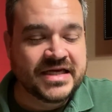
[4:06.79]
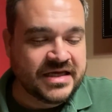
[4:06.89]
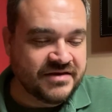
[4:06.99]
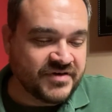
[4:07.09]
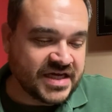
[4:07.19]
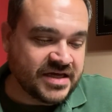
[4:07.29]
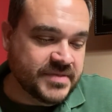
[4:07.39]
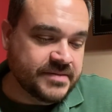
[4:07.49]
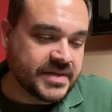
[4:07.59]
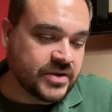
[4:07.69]
If I
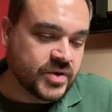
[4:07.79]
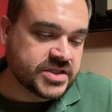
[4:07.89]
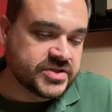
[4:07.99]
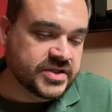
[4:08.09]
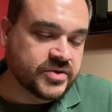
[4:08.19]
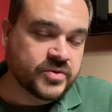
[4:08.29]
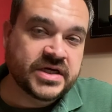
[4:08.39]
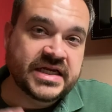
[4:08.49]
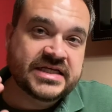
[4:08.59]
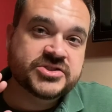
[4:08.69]
commit my work to the Lord
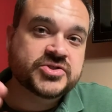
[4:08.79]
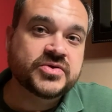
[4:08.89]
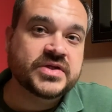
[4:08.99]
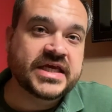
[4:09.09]
and it's truly